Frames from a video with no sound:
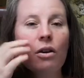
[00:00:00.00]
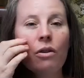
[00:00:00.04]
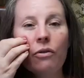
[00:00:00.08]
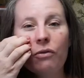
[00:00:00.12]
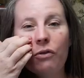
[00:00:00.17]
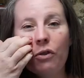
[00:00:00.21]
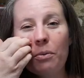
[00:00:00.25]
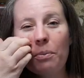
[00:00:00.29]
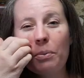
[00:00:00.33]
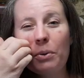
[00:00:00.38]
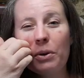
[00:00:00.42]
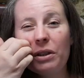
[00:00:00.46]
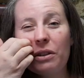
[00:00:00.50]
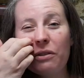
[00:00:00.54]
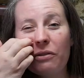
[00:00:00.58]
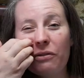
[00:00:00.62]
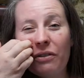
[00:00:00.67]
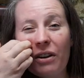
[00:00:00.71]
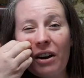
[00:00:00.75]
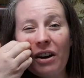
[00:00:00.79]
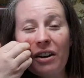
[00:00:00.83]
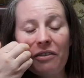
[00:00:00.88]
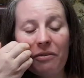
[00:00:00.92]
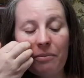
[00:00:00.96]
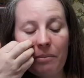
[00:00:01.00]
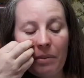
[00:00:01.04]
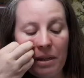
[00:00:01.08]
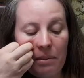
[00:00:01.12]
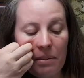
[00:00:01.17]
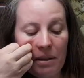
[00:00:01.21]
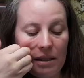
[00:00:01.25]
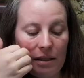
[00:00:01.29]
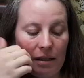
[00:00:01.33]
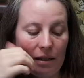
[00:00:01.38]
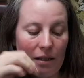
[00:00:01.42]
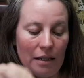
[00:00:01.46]
4.5
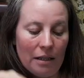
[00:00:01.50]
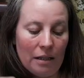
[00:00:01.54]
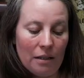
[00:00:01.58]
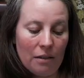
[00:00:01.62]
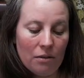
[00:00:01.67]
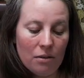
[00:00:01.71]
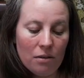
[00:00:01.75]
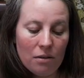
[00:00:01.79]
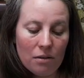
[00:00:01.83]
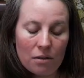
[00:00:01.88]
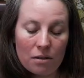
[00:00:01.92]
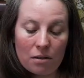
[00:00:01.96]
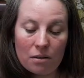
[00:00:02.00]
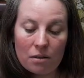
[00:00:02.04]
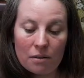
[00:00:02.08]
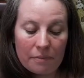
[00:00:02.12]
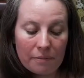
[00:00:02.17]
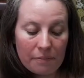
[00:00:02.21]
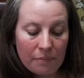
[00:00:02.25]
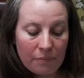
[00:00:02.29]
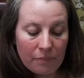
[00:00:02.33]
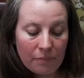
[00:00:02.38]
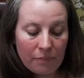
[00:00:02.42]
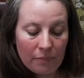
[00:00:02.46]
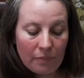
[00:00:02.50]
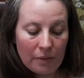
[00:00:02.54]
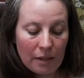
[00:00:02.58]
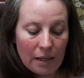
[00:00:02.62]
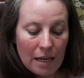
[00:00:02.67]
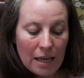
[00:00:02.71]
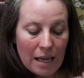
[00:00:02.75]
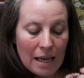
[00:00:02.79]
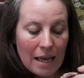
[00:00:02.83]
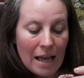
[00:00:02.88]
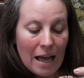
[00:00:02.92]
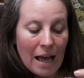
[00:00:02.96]
millimeter needles,
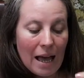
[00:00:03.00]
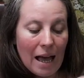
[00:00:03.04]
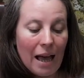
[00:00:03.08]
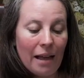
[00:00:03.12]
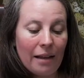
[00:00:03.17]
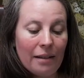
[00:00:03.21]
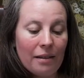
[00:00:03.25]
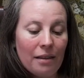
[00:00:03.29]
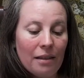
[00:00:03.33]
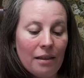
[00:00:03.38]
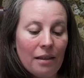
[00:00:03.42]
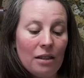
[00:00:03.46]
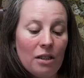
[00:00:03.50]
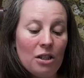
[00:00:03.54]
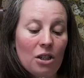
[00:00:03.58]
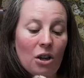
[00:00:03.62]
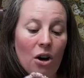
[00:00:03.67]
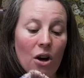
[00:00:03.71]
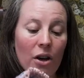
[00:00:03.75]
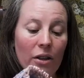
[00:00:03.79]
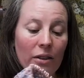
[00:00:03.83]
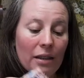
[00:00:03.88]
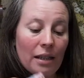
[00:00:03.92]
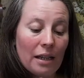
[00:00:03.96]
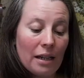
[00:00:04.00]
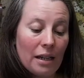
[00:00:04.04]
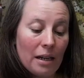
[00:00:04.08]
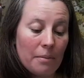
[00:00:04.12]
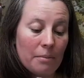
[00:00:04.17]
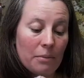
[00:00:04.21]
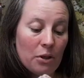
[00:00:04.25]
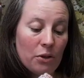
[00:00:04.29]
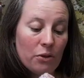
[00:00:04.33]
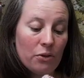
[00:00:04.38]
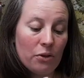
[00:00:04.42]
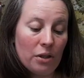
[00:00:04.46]
and the yarn that I'm
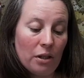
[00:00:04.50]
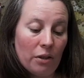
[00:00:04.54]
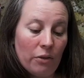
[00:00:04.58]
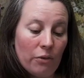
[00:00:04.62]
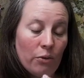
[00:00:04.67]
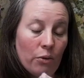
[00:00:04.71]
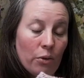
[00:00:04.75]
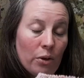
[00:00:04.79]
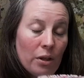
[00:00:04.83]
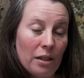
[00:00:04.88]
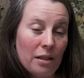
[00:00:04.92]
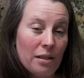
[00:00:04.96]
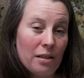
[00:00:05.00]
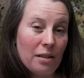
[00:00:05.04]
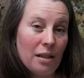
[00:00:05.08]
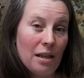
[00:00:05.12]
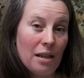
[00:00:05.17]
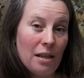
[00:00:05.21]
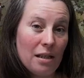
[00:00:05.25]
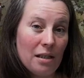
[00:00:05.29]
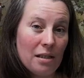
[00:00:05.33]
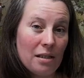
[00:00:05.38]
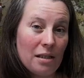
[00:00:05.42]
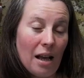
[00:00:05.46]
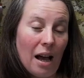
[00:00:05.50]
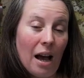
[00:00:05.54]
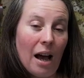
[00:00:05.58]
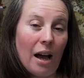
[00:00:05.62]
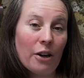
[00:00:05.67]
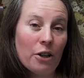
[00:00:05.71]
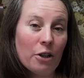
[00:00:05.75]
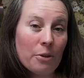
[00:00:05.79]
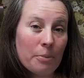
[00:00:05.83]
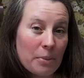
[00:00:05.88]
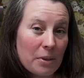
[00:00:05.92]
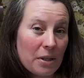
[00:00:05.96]
using for this is
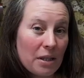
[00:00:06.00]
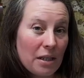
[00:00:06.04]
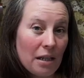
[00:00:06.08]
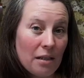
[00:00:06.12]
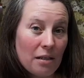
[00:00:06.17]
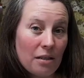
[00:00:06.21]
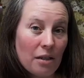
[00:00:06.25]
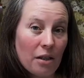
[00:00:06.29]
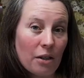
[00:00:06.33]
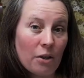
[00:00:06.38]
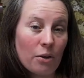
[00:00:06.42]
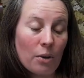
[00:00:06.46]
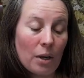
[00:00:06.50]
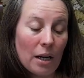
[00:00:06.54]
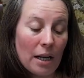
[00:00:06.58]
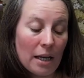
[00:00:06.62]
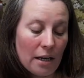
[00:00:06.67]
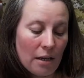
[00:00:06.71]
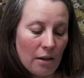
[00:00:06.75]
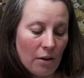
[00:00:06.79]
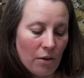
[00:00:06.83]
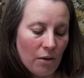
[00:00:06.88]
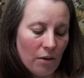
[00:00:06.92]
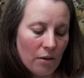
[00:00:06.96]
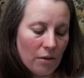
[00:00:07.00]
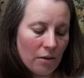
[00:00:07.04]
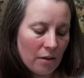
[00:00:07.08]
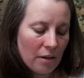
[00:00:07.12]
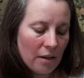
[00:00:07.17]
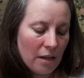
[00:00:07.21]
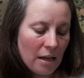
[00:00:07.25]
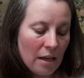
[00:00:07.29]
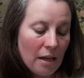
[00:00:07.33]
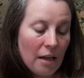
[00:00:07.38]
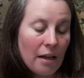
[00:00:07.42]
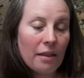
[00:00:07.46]
100% acrylic yarn
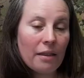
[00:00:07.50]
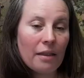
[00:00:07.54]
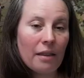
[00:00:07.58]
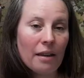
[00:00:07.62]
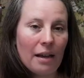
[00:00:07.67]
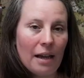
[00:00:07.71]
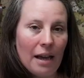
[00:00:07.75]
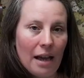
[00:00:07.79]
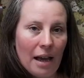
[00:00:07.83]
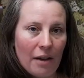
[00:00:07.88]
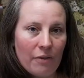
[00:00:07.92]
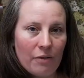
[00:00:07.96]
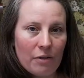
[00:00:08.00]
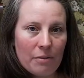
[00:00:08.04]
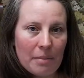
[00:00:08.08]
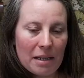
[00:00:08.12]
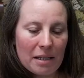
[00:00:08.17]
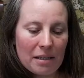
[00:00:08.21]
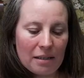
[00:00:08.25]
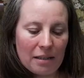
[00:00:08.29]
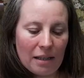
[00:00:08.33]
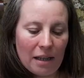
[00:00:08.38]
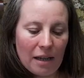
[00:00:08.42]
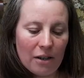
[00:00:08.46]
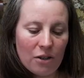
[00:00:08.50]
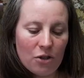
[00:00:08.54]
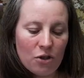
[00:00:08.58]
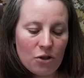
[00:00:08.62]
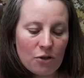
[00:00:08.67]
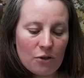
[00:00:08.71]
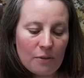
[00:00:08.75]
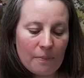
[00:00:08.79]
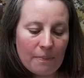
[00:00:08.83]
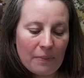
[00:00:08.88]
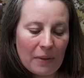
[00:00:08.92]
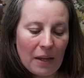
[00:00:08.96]
that I have in my stash,
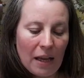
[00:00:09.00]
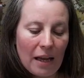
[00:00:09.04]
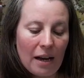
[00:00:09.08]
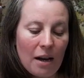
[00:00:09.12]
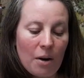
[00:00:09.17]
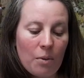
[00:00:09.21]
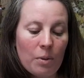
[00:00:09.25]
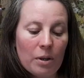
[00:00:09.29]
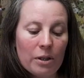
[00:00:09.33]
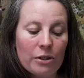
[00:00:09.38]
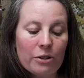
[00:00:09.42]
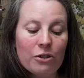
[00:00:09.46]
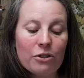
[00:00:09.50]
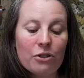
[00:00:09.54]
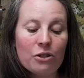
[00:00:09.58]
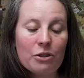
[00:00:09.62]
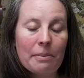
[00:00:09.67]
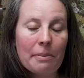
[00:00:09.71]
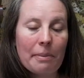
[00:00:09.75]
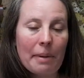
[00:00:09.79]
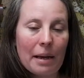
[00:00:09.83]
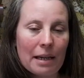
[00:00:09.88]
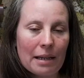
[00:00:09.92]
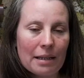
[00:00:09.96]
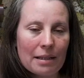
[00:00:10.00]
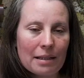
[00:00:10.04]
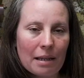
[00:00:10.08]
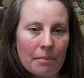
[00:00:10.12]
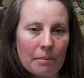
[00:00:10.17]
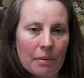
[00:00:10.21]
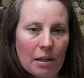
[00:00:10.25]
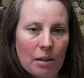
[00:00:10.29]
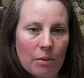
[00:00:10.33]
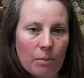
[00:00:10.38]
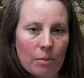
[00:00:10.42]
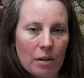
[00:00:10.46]
and I wanted to make
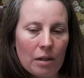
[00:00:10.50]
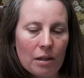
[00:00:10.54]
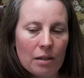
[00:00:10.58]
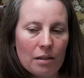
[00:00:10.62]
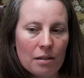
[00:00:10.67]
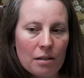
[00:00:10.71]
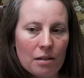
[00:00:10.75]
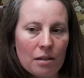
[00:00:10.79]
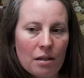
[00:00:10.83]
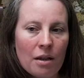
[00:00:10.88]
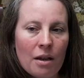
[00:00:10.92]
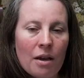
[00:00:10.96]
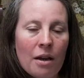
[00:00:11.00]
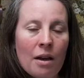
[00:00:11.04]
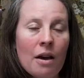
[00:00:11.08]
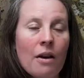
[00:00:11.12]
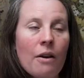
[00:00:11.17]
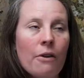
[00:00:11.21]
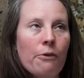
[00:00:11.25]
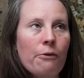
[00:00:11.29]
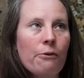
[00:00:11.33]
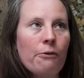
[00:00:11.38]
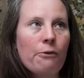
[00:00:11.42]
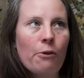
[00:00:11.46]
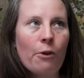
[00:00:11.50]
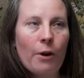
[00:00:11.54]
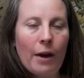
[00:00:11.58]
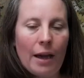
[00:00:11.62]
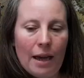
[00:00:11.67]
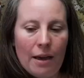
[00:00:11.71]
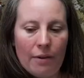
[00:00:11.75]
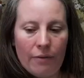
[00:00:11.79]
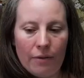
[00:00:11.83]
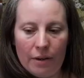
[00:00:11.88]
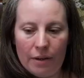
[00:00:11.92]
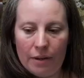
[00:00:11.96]
something with this
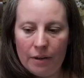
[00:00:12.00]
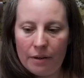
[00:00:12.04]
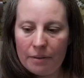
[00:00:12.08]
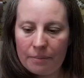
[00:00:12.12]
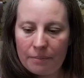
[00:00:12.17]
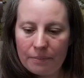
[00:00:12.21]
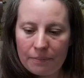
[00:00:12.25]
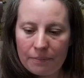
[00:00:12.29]
forever.